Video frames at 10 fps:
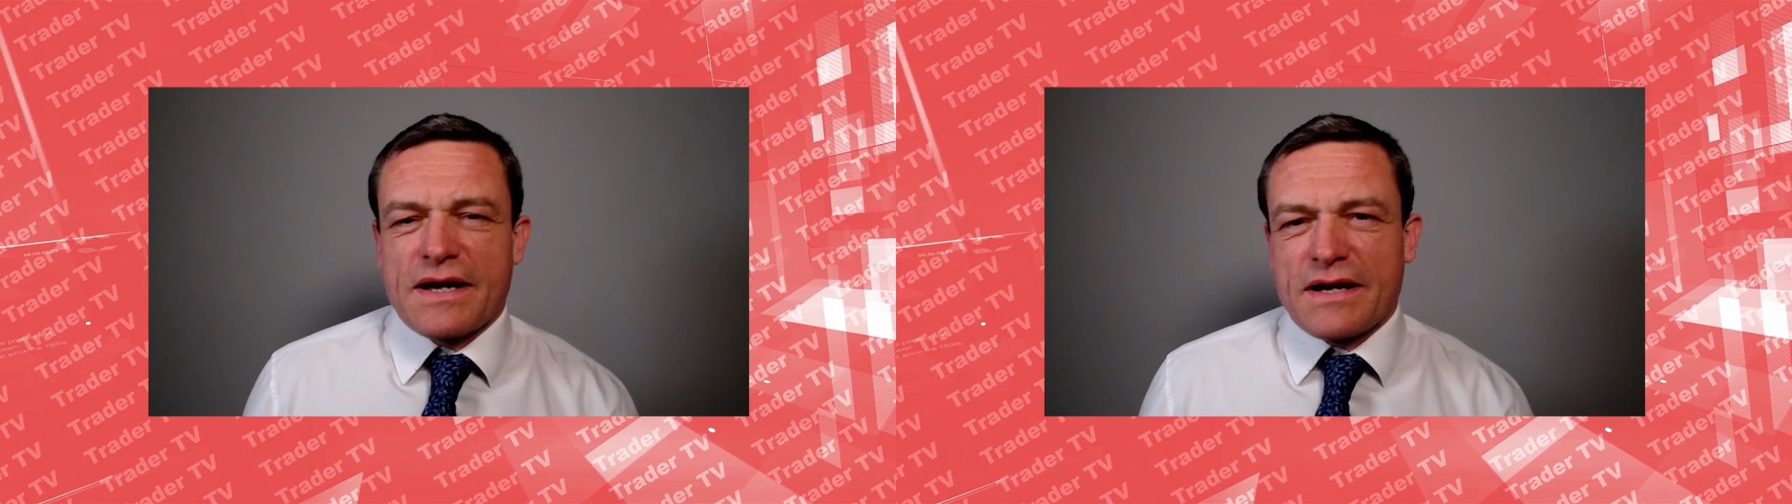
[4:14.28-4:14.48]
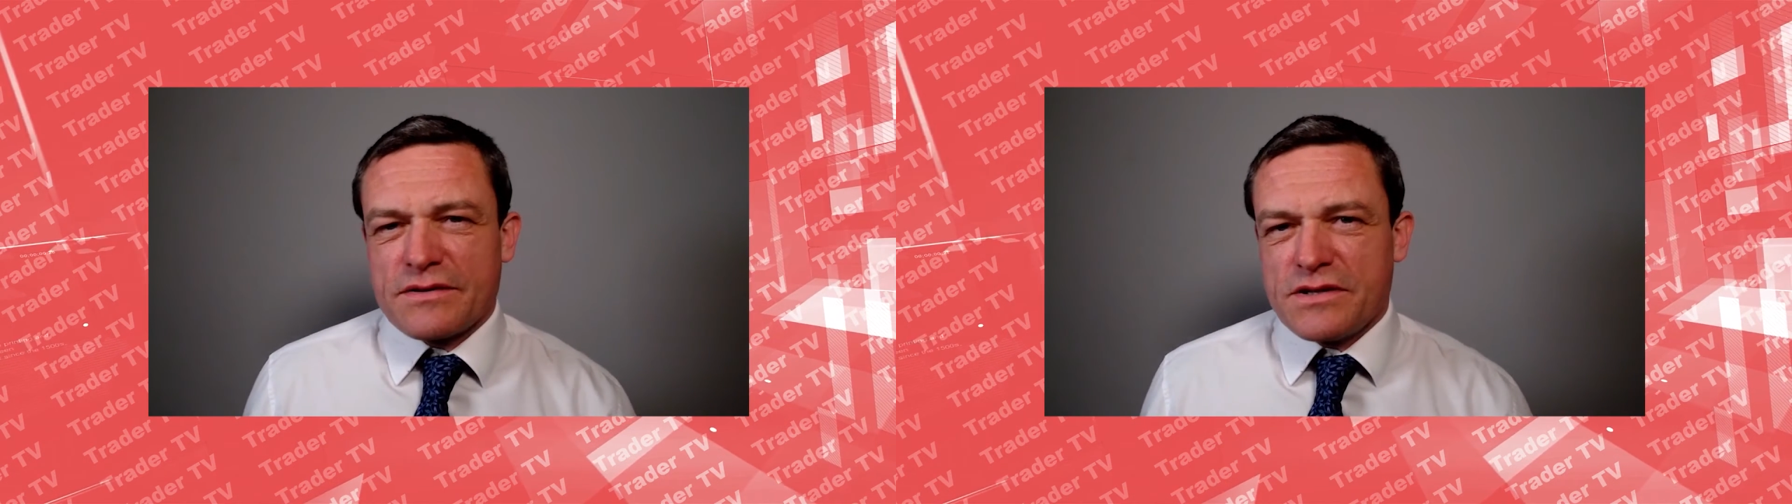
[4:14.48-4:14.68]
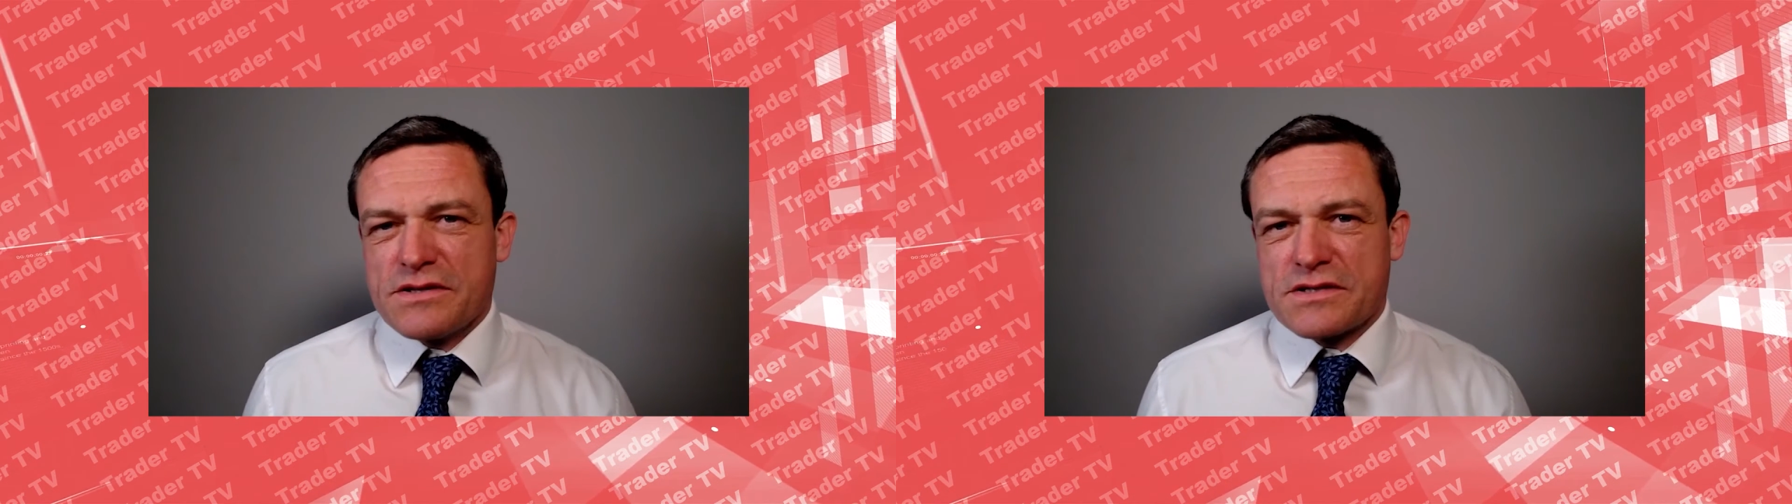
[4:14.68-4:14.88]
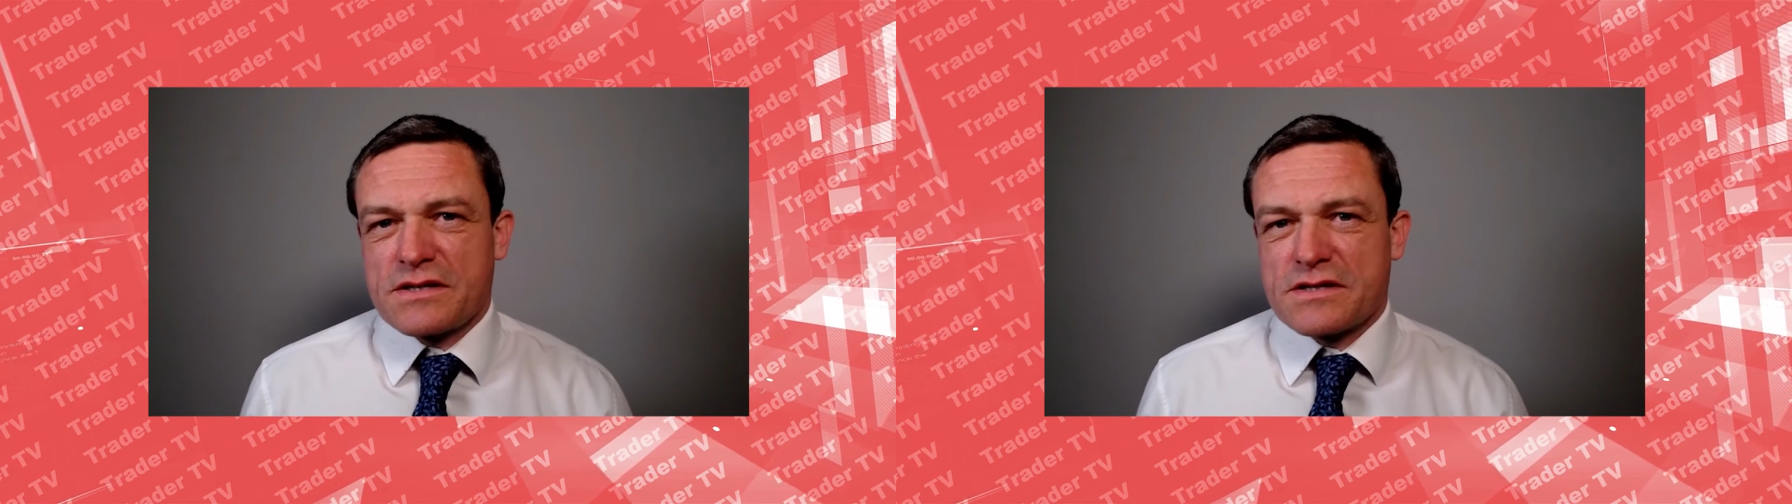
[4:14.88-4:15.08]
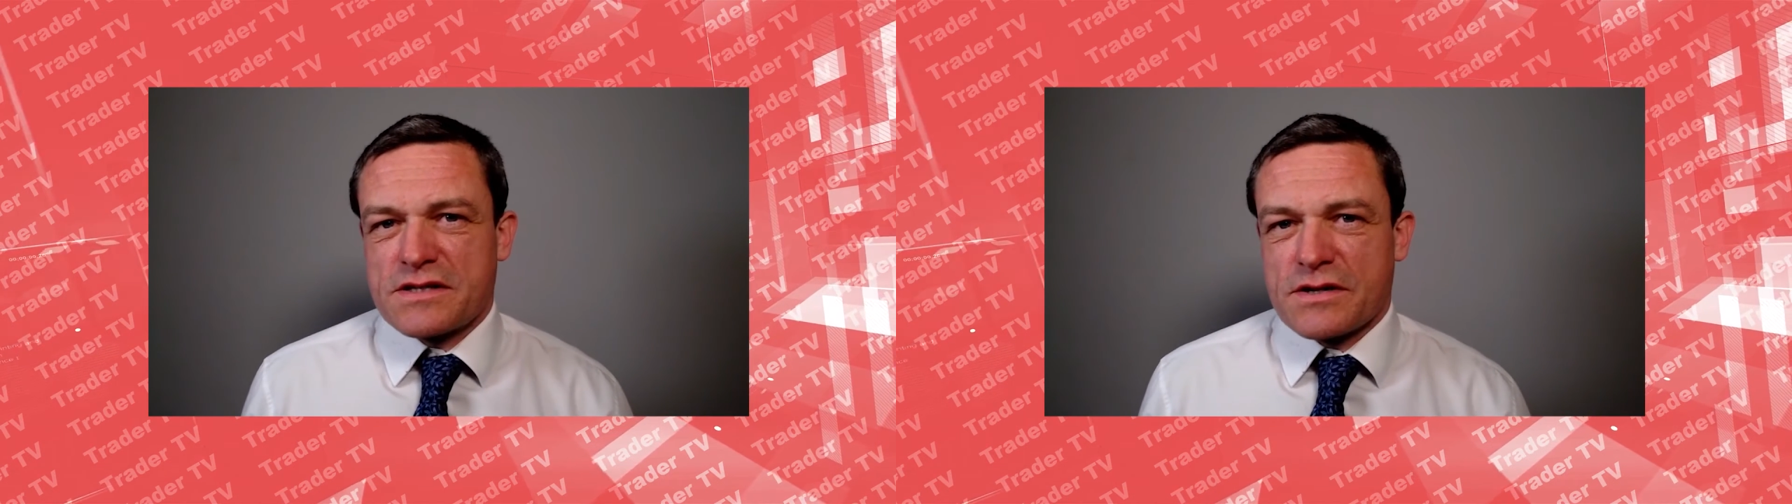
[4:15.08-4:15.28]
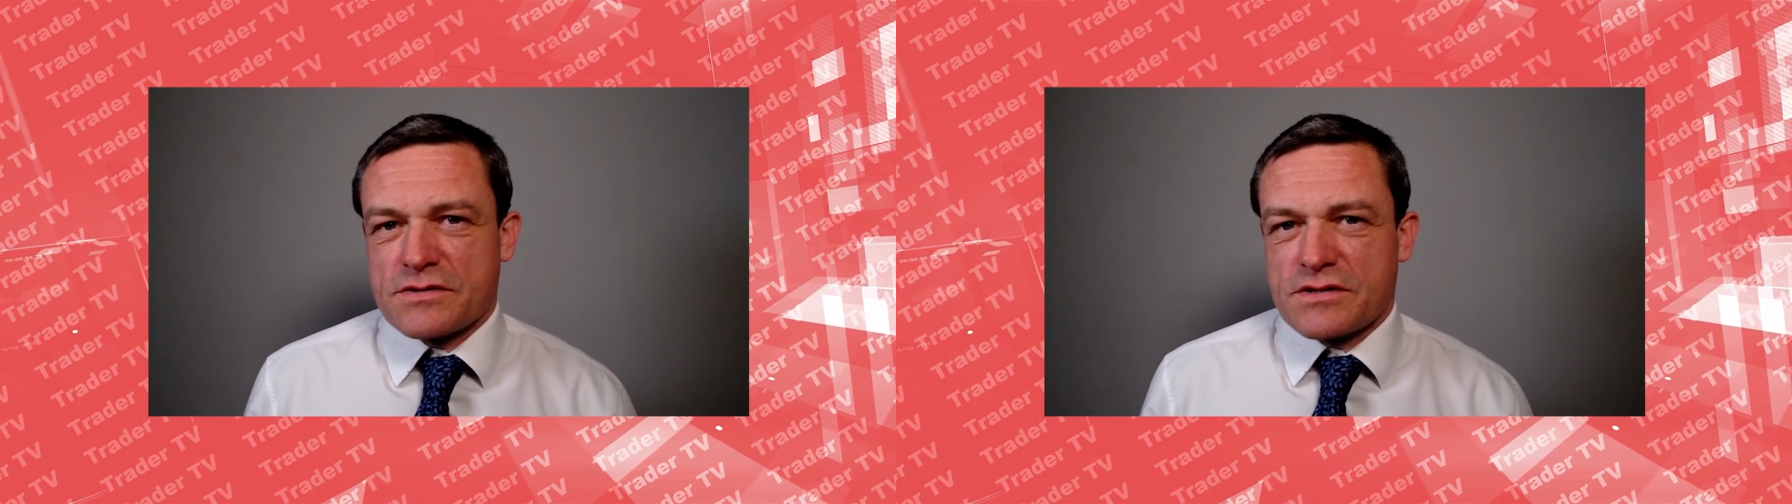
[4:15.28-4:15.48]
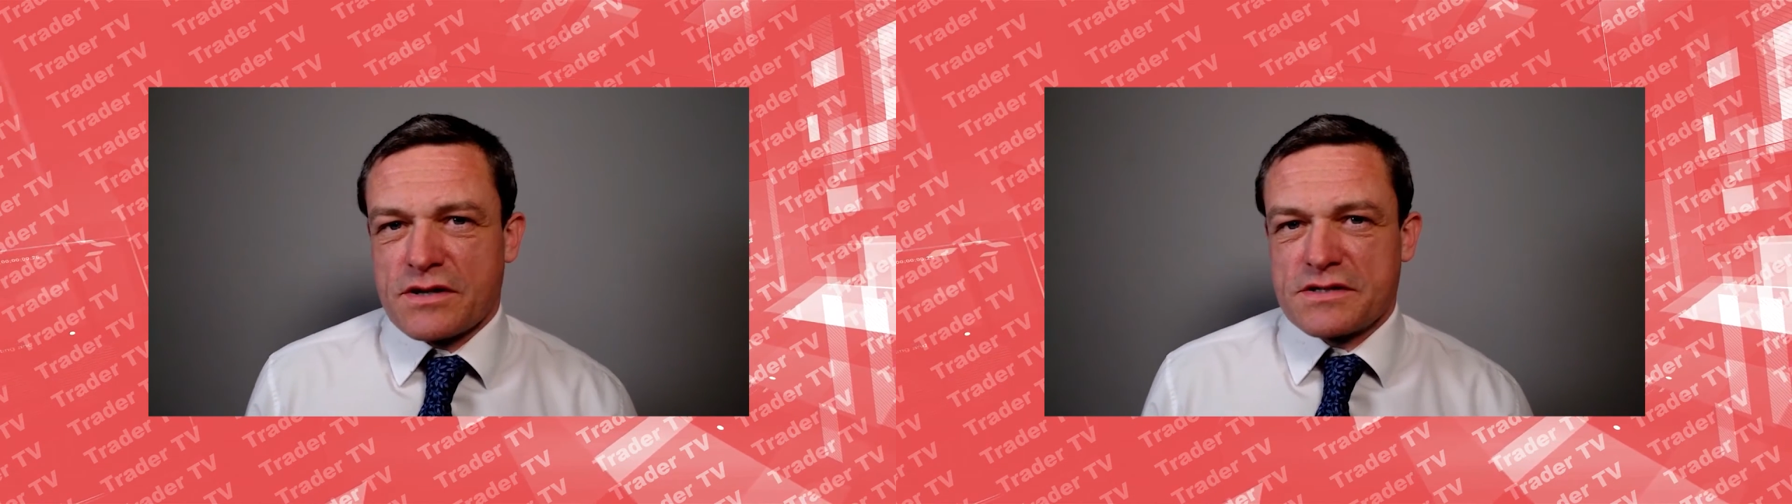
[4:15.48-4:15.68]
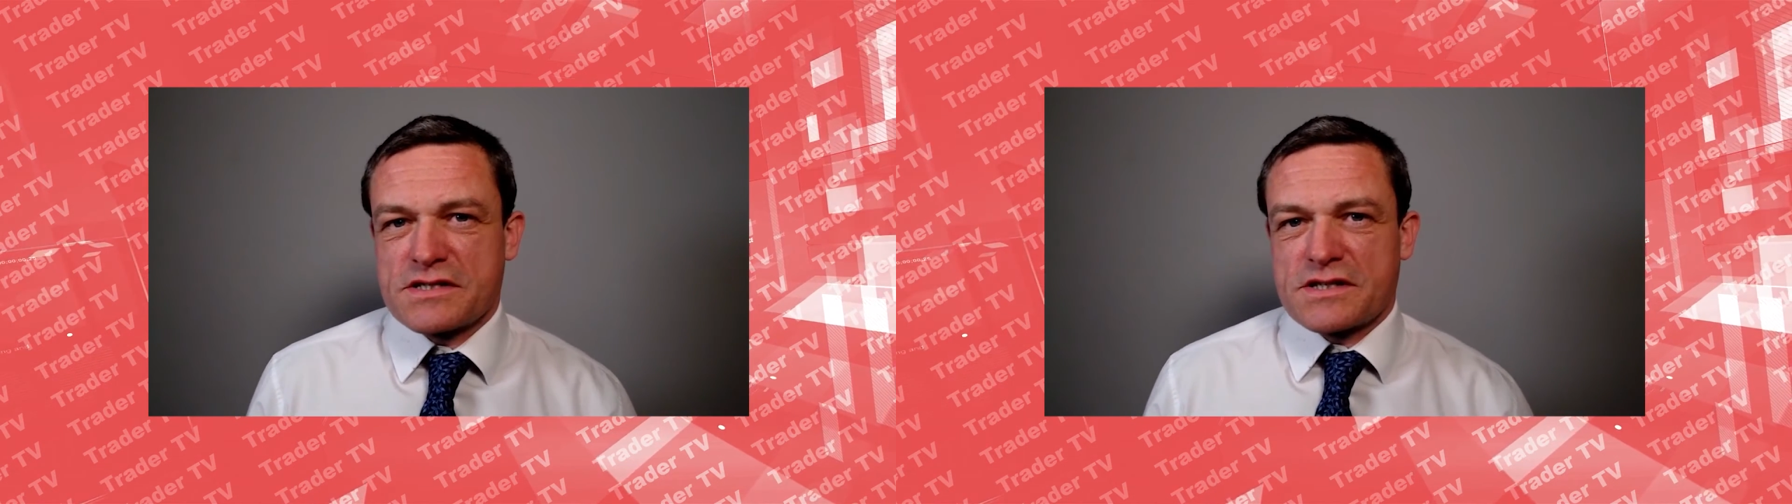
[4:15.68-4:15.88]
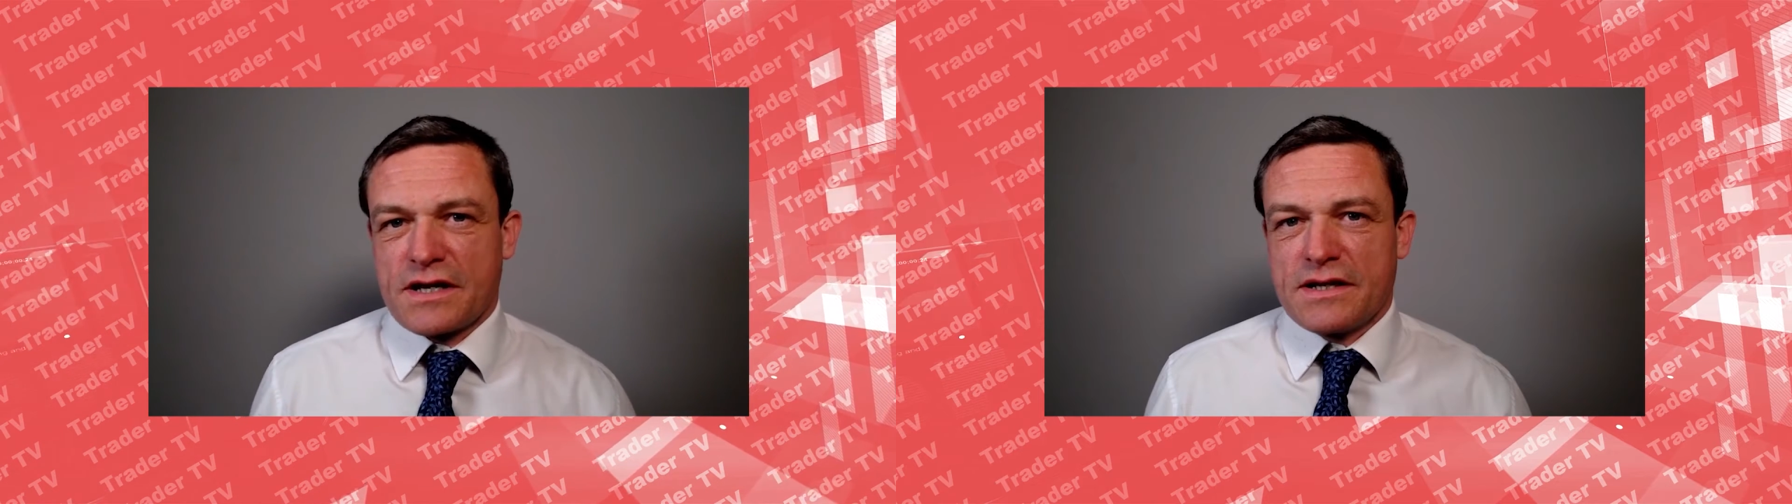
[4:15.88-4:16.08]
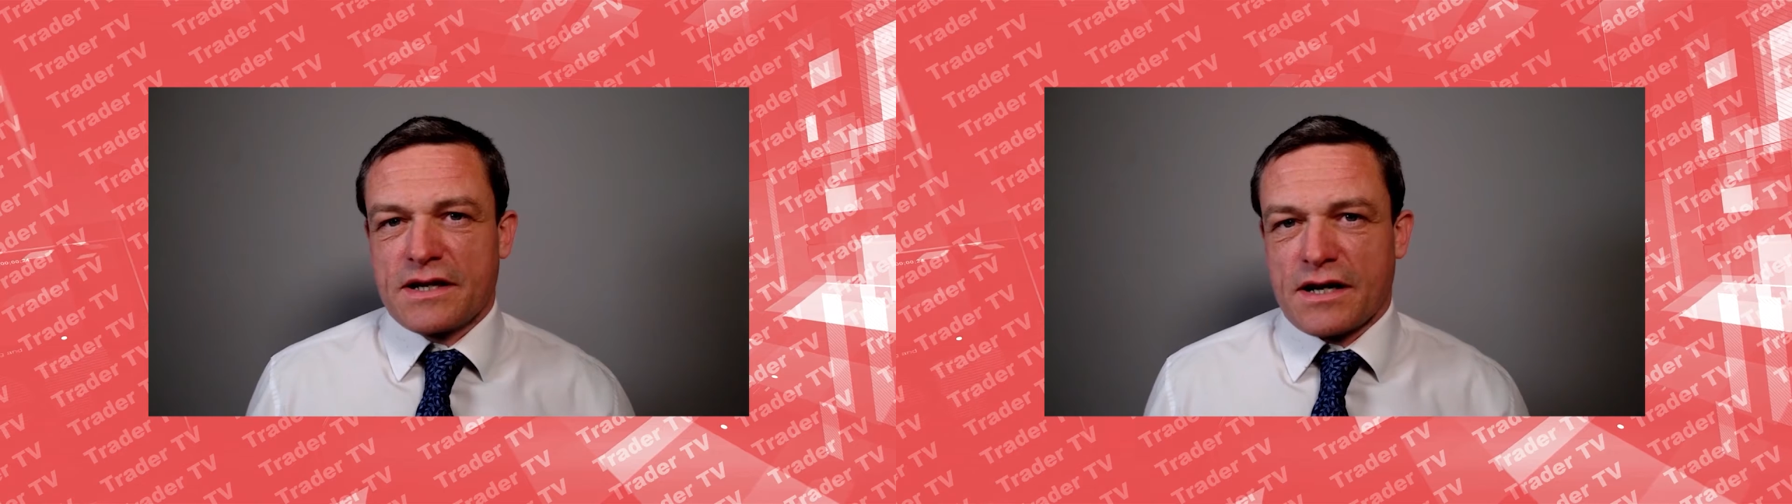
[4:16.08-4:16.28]
How do you see the sell side
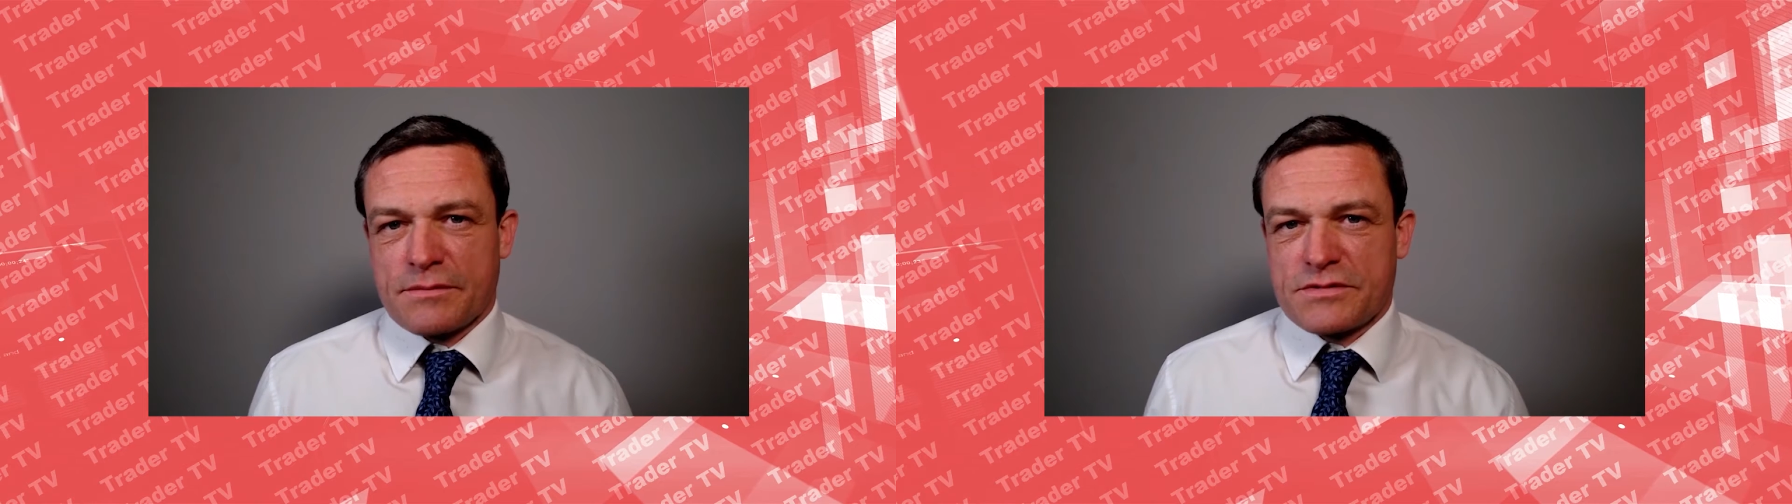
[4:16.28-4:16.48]
scaling up